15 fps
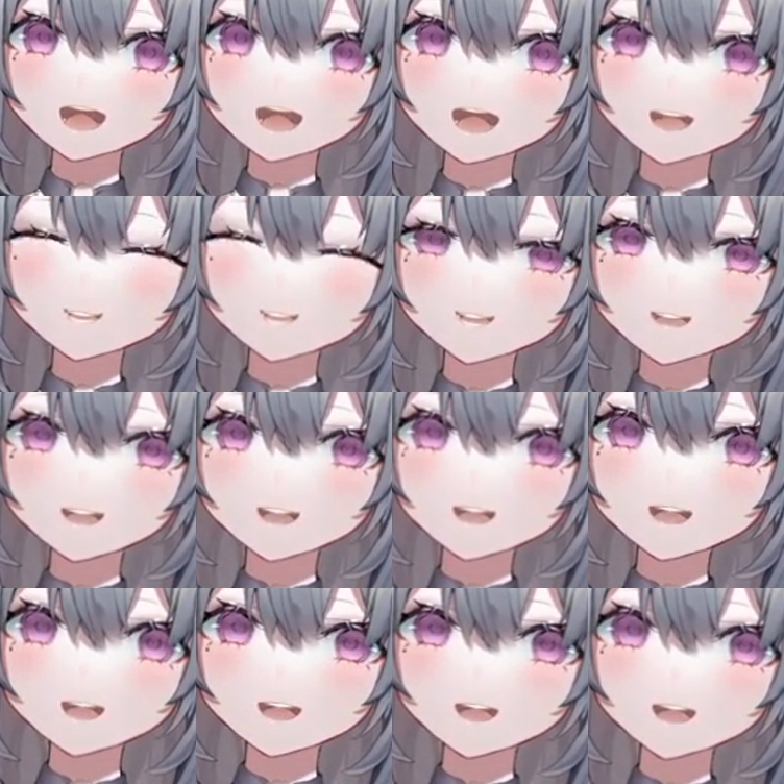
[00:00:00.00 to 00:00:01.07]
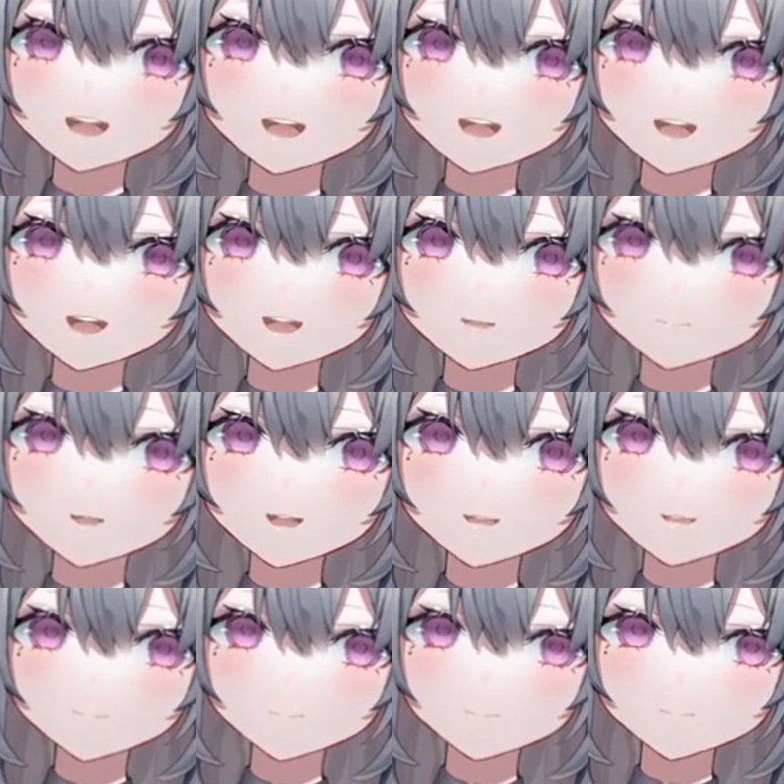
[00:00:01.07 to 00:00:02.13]
I. Am I
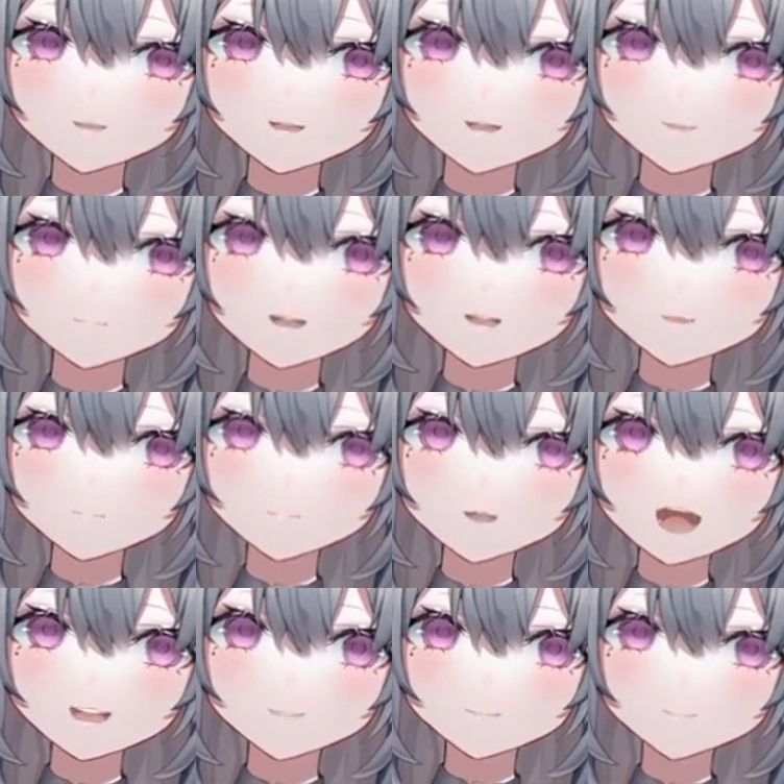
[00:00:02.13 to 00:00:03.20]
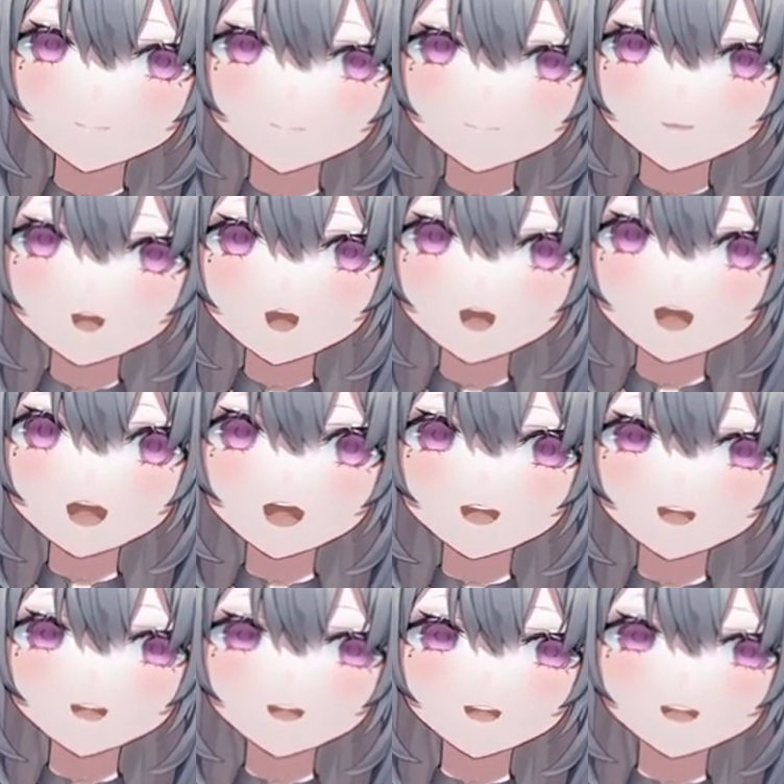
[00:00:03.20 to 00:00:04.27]
gonna? Am I gonna practice oh, before?
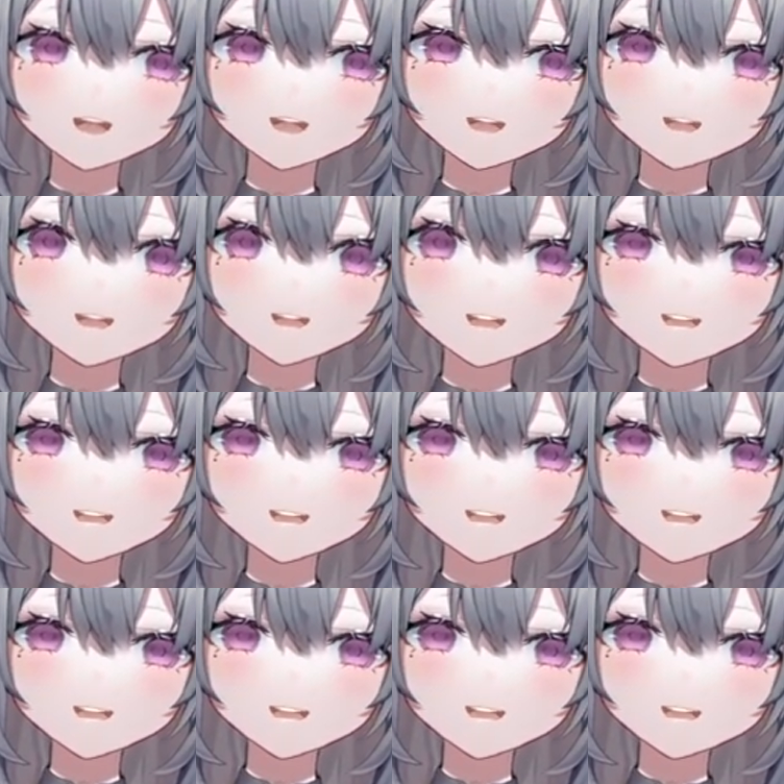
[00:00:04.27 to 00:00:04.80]
you.